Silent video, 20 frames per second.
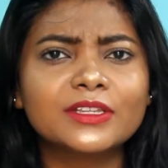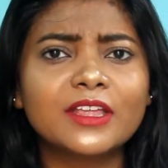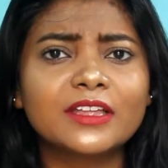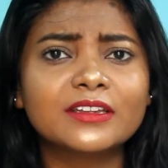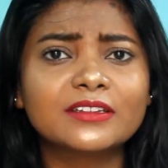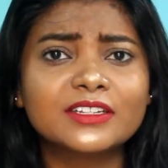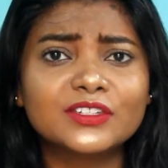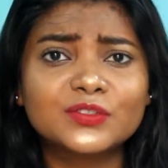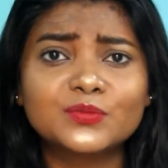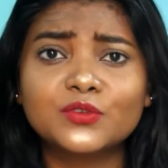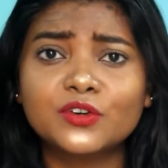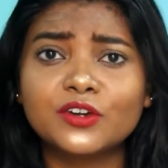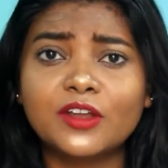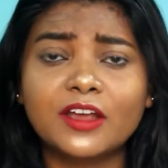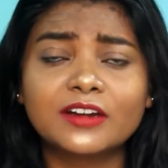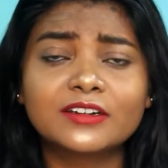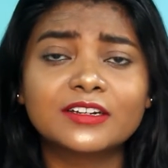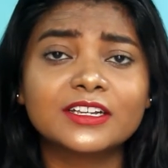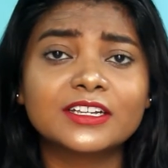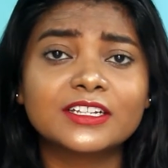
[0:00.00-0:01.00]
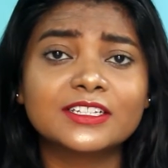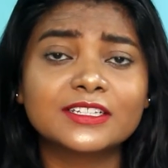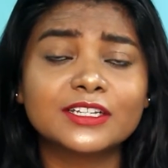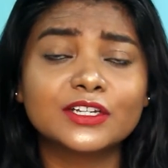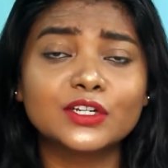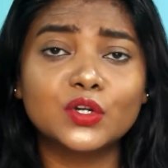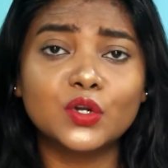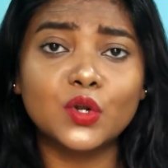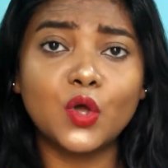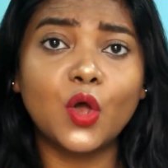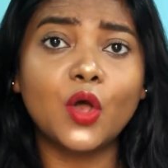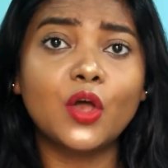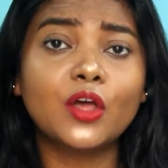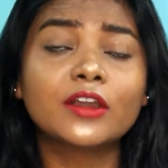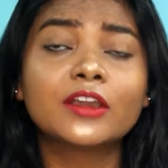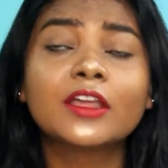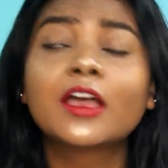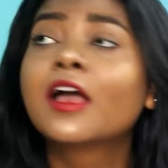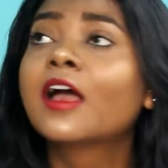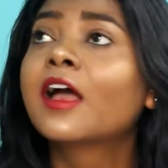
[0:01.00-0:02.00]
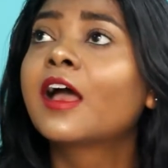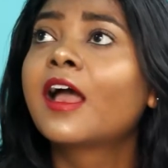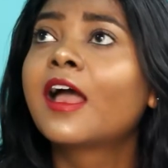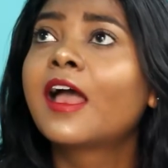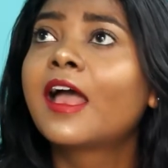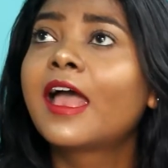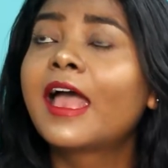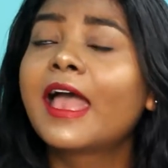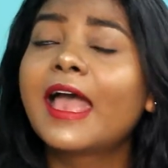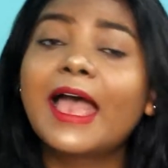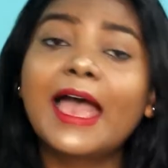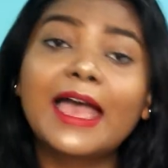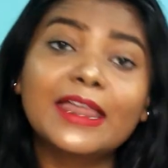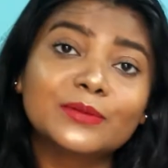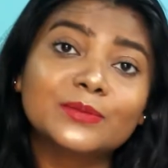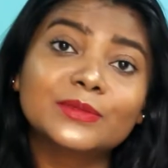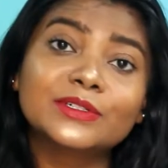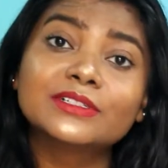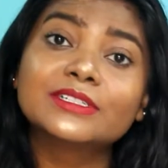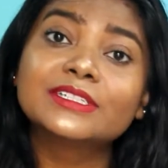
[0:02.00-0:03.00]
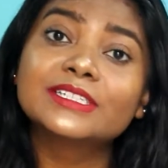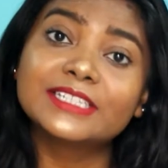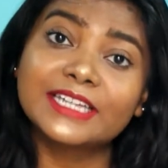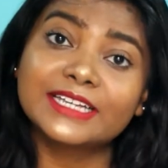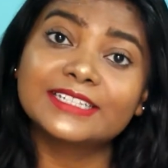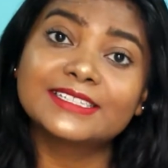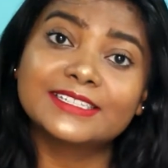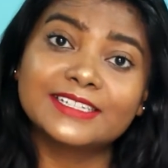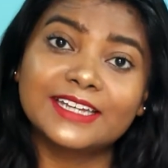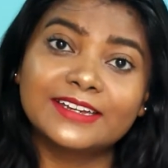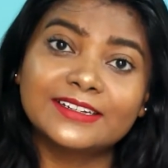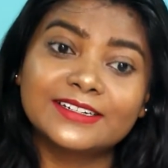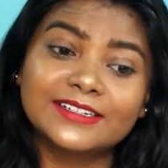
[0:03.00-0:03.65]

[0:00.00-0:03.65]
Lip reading: that this product is a non-animal tested.